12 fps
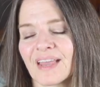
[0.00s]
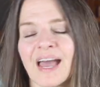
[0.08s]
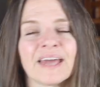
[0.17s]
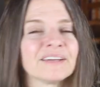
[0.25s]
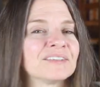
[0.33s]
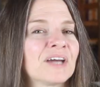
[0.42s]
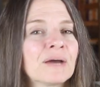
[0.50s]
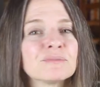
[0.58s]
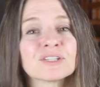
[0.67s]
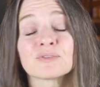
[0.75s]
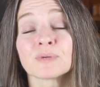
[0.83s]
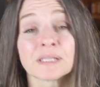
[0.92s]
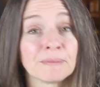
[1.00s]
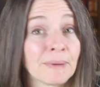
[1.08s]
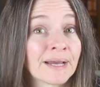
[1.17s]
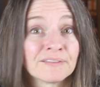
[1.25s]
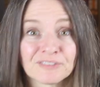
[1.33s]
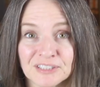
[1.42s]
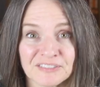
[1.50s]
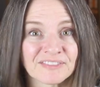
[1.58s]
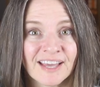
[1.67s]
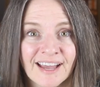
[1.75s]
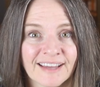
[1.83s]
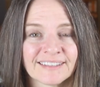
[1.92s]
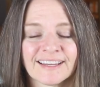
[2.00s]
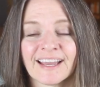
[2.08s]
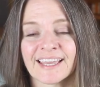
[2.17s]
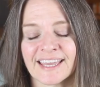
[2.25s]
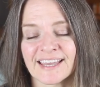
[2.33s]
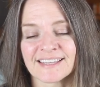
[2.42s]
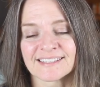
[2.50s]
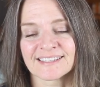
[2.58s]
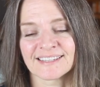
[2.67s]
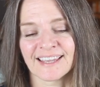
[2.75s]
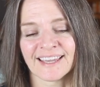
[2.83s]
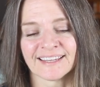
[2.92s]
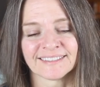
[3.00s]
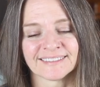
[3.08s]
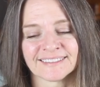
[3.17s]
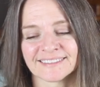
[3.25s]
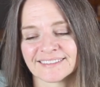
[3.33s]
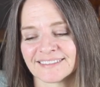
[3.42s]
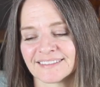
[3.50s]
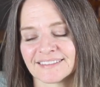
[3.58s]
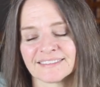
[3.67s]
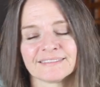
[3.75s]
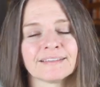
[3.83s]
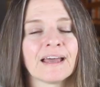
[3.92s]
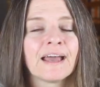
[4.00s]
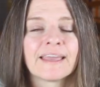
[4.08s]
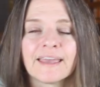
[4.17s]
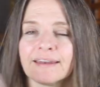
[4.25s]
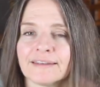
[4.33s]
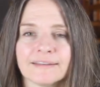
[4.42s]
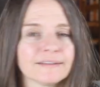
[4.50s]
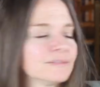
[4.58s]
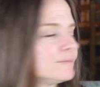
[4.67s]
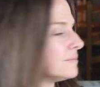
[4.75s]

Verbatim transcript: I don't know, I'm just really mindful of that, I guess. And I get it.